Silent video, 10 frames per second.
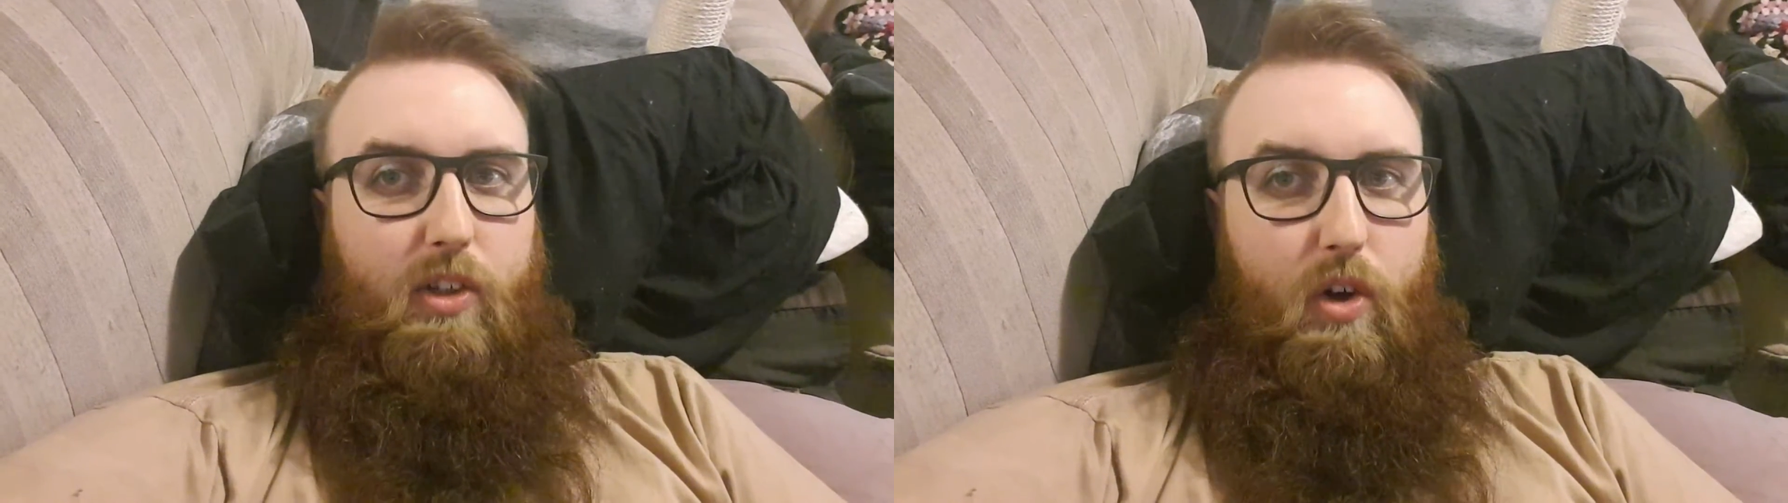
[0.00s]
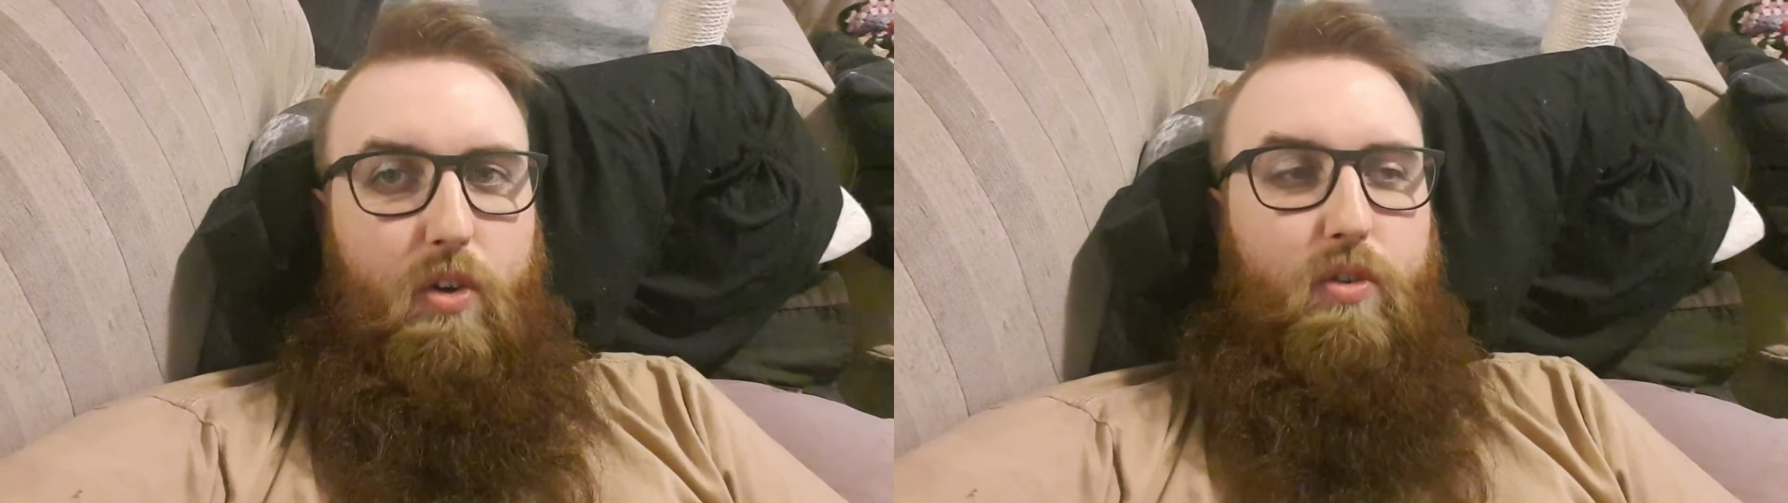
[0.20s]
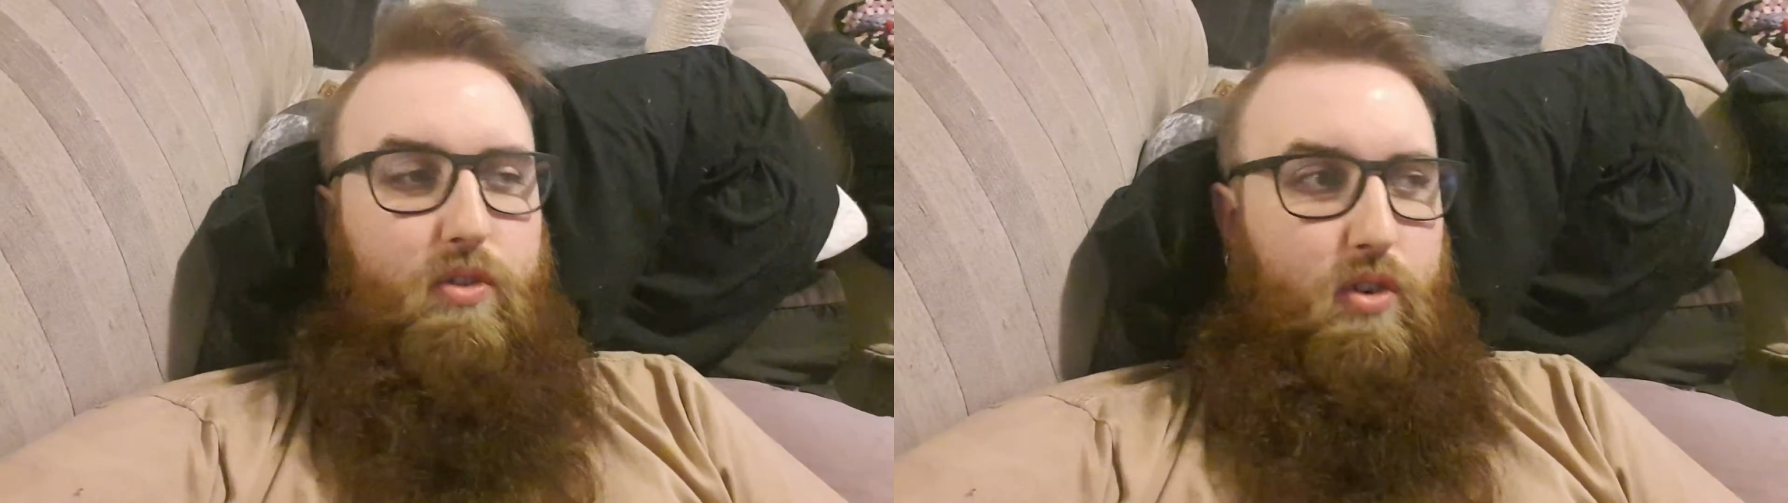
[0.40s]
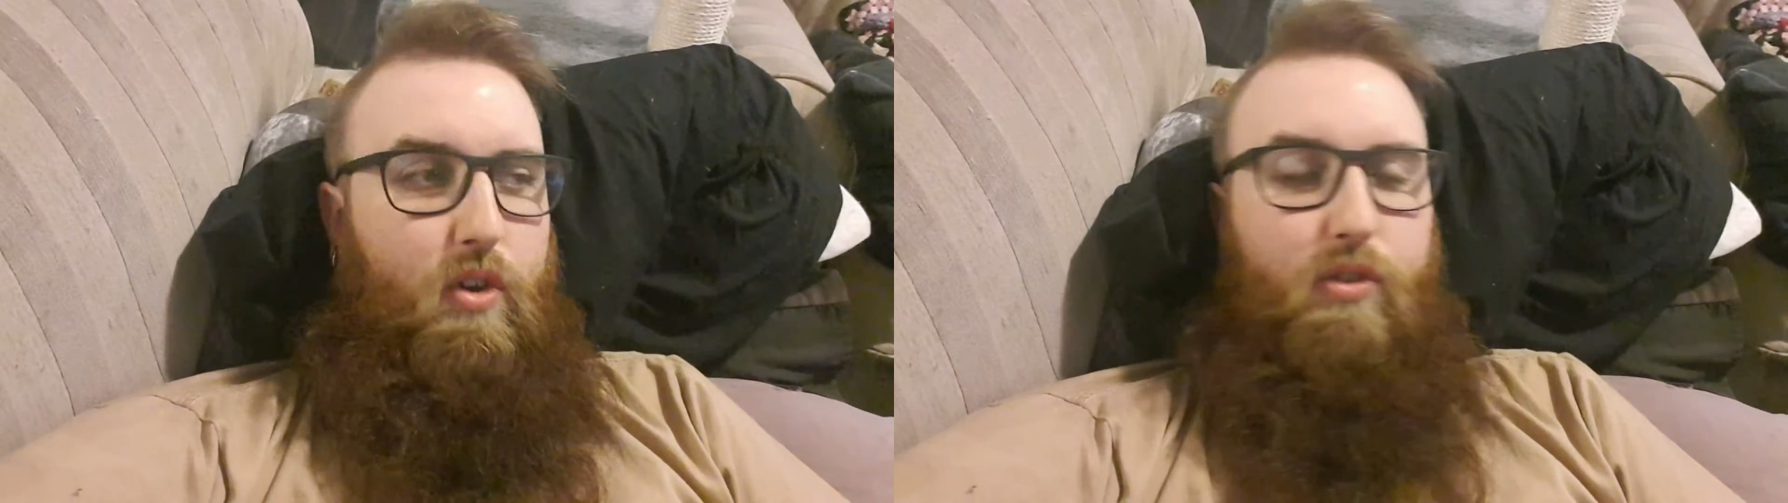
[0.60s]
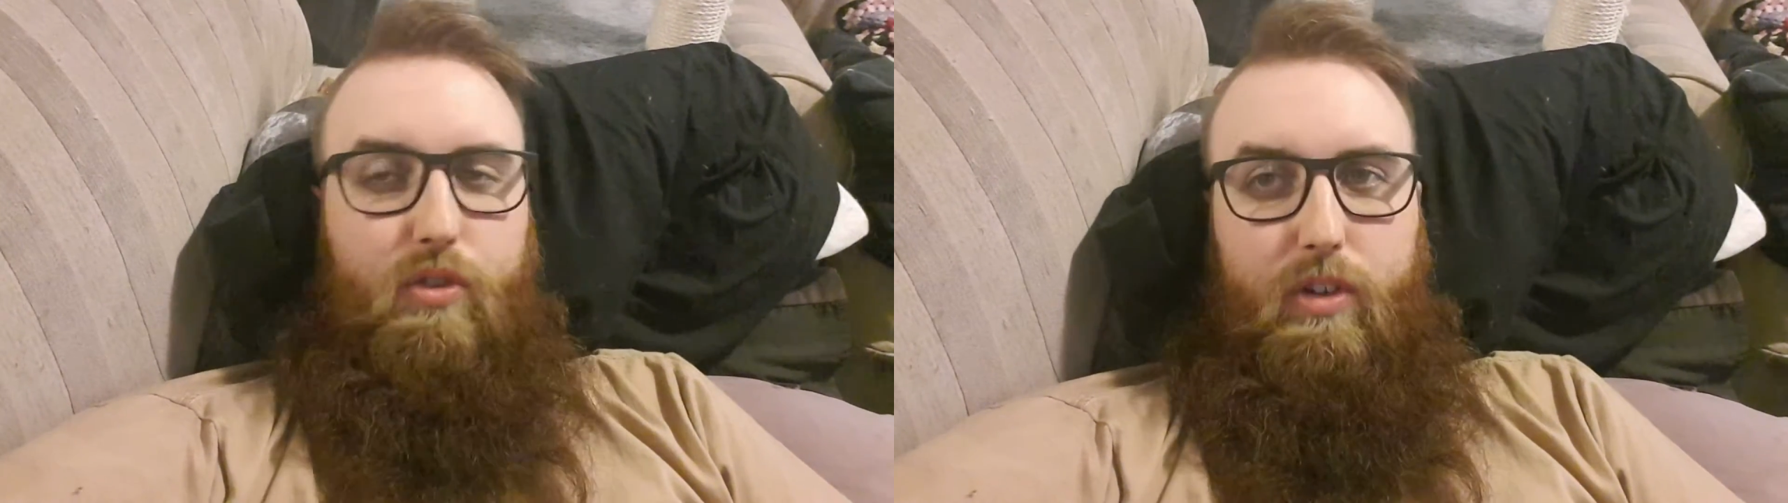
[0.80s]
go
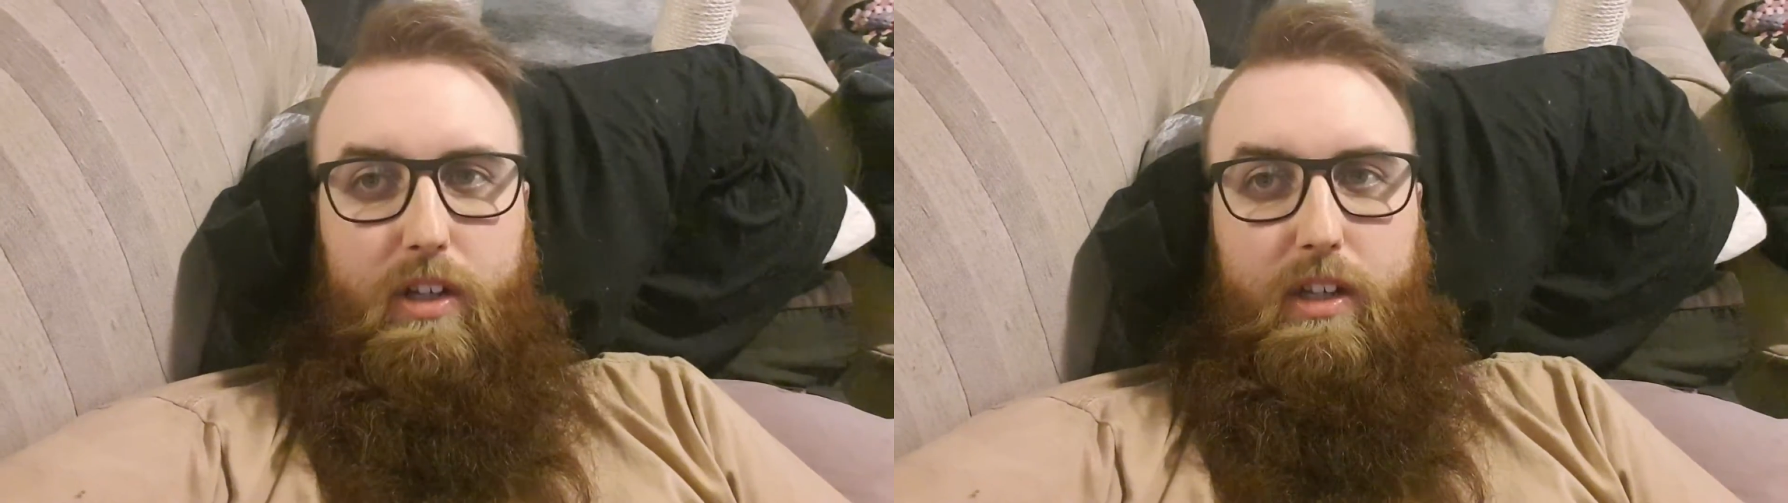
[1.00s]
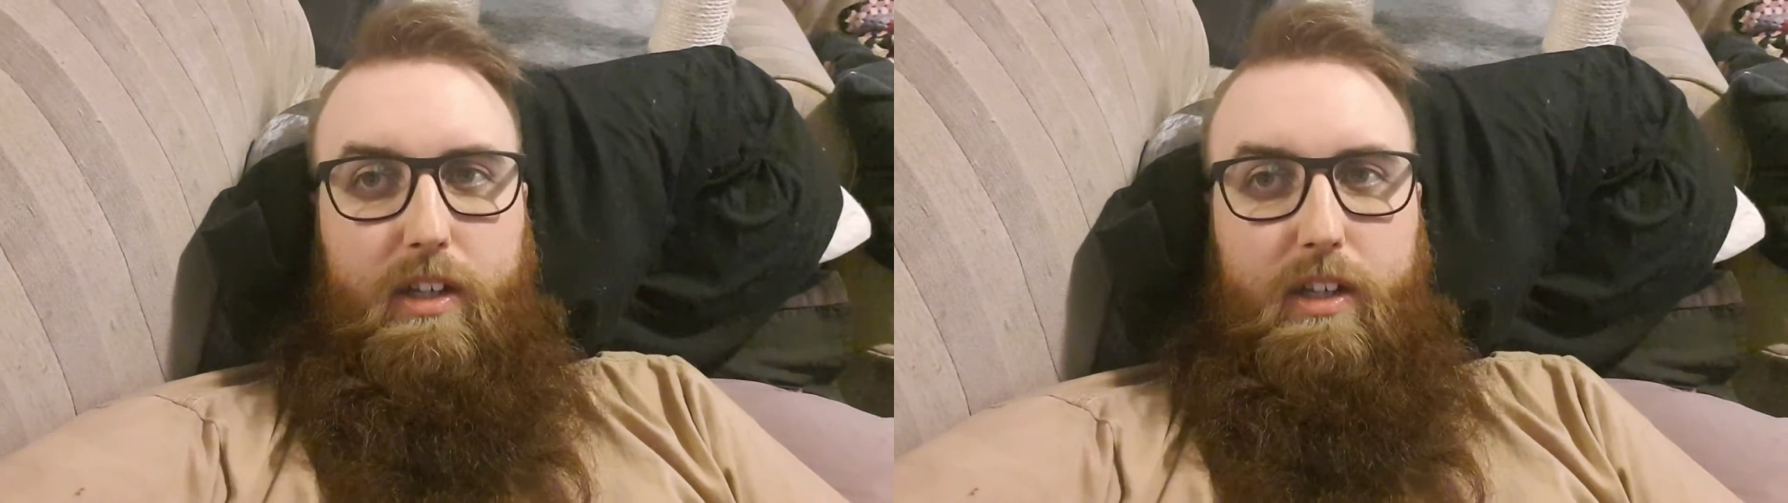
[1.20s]
so good.